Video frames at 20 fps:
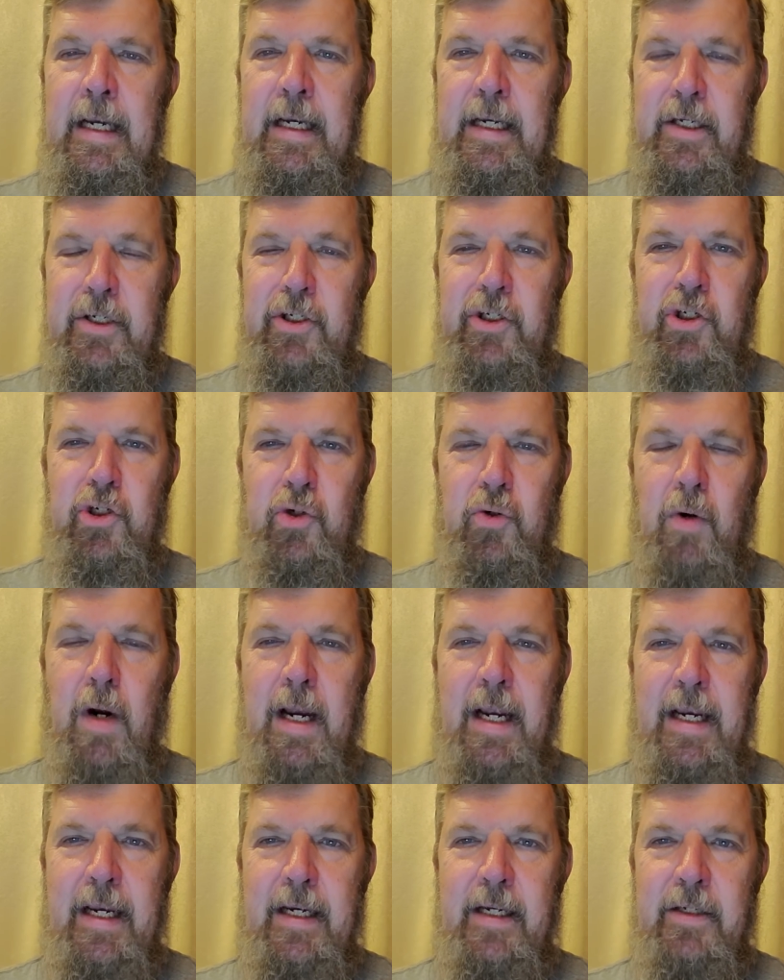is
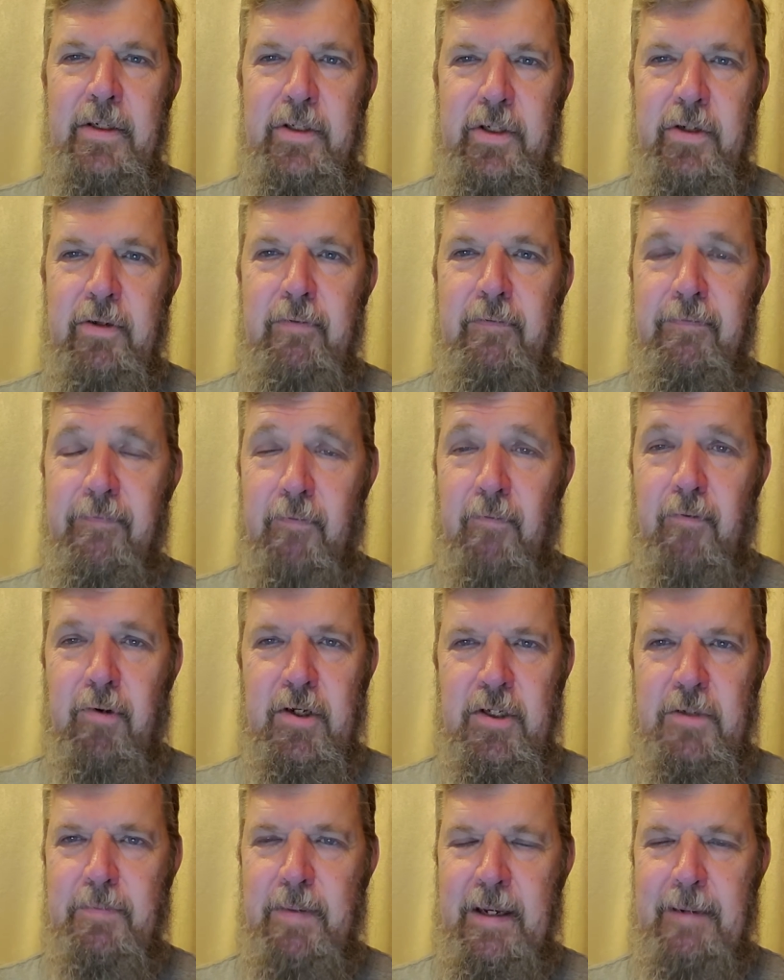trying to
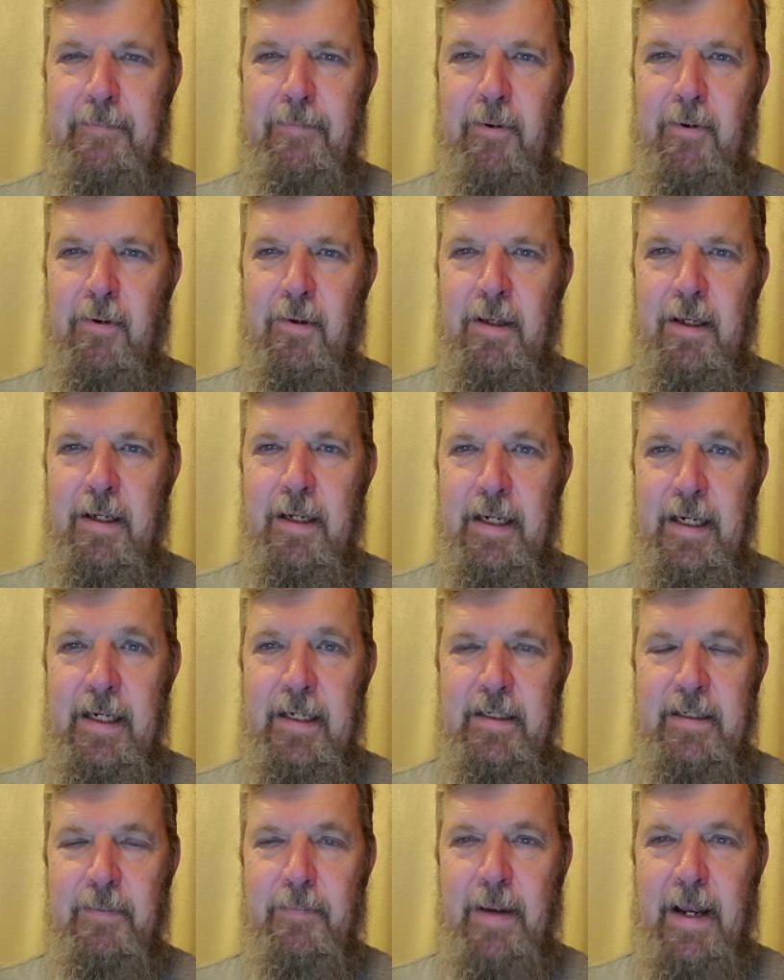force people
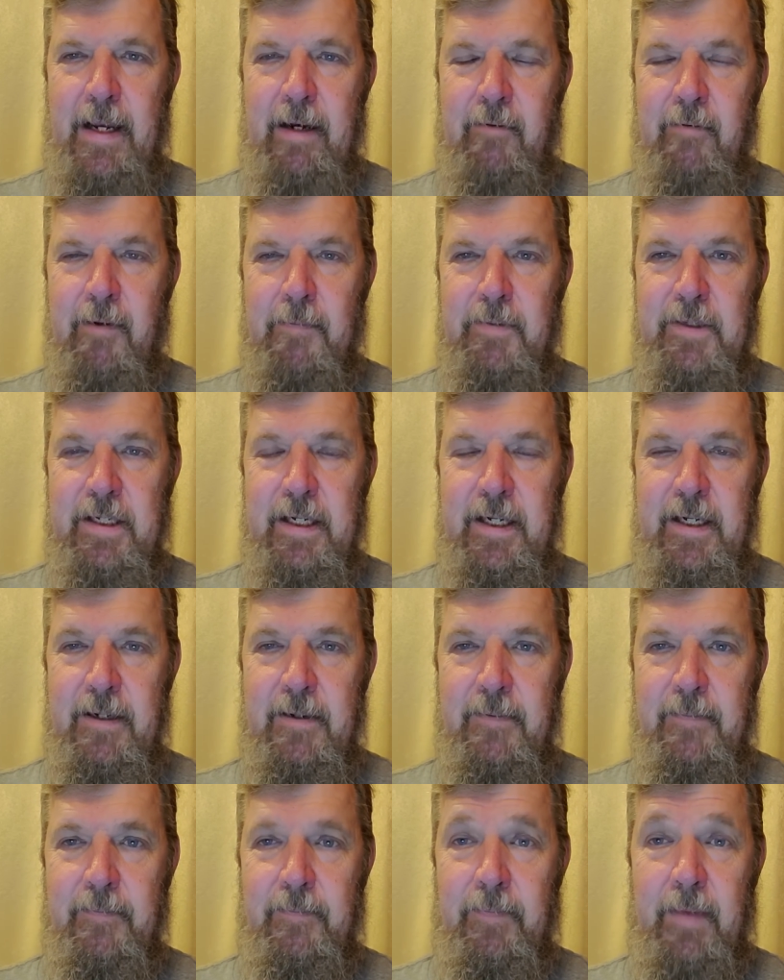into bankruptcy.
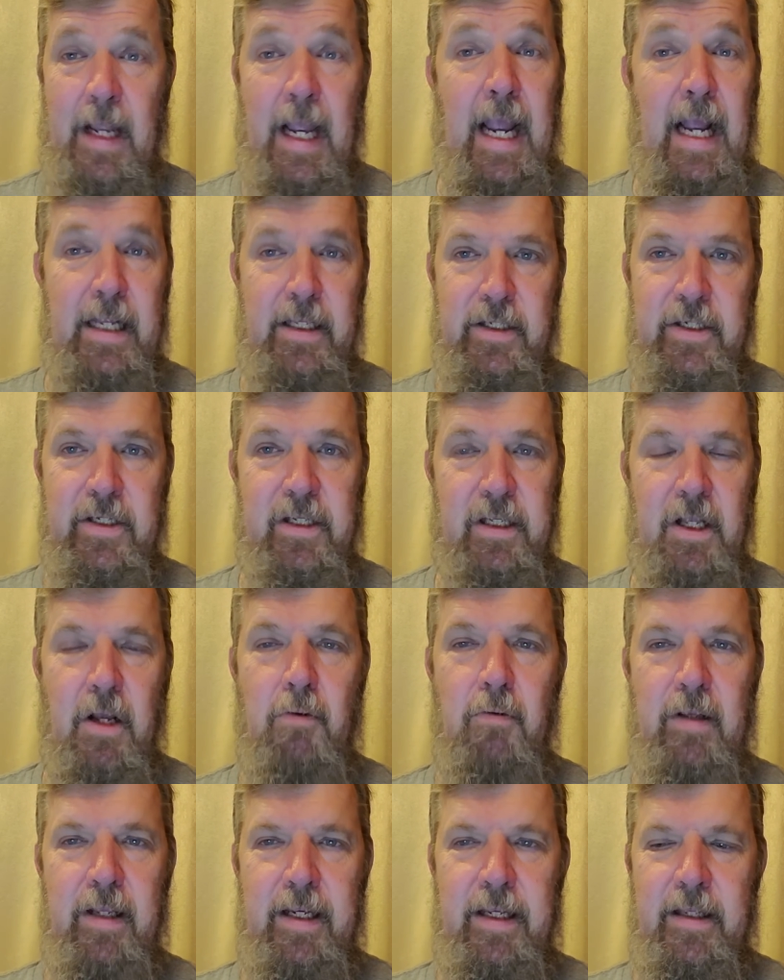And
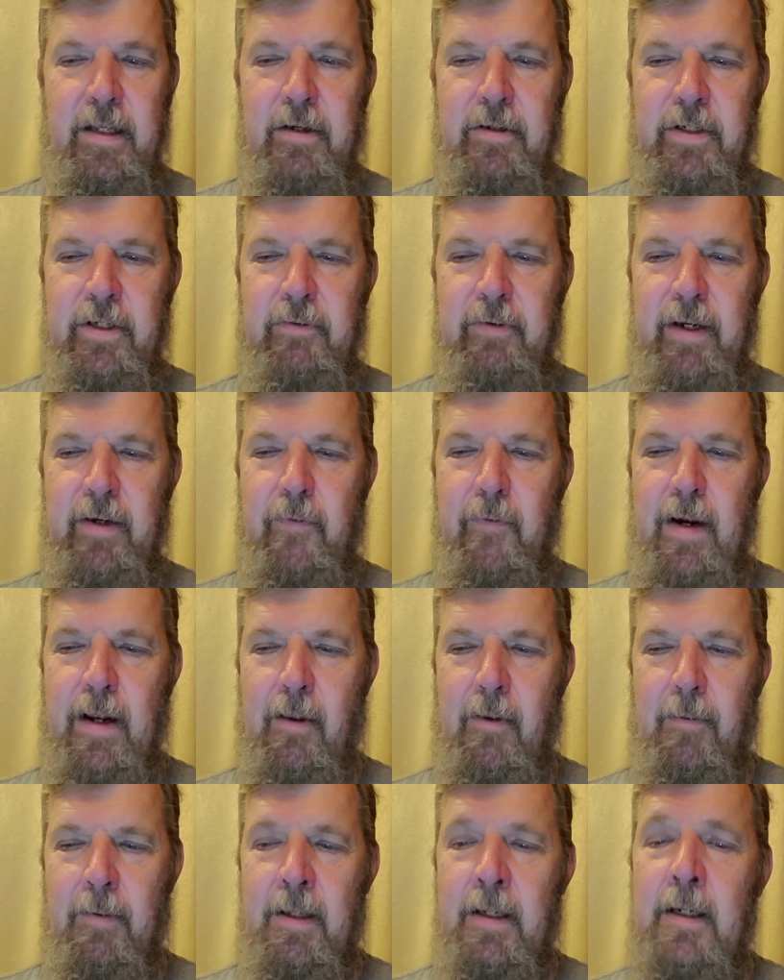slowly they're doing
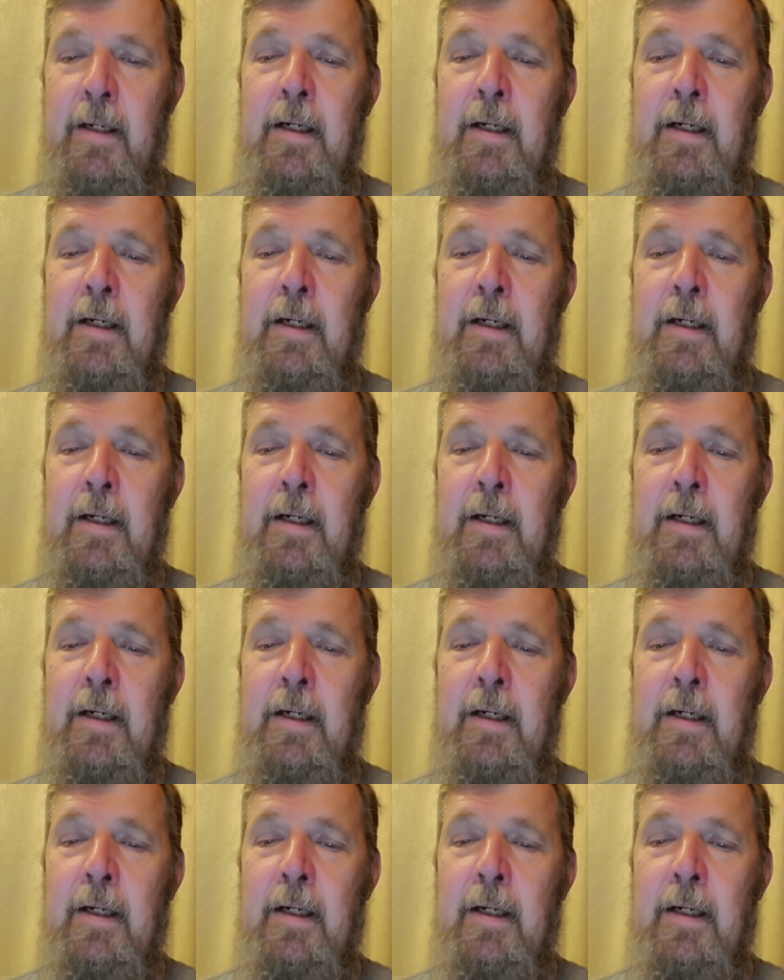well.